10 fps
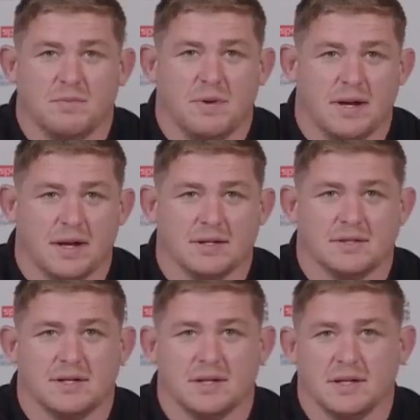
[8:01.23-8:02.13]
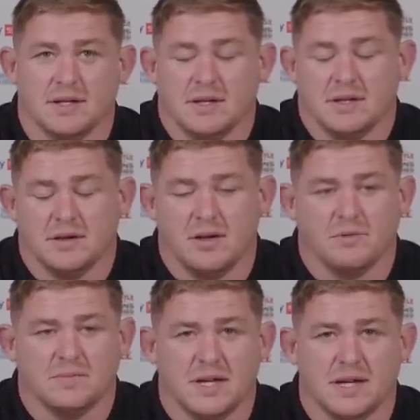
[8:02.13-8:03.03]
We've played against their their
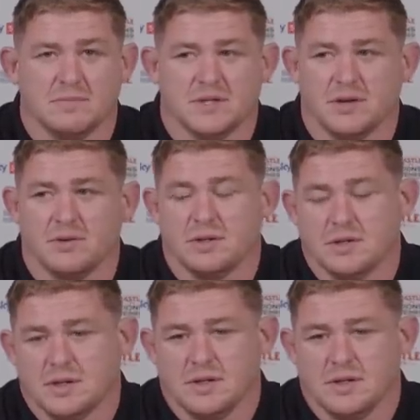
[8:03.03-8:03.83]
club teams, so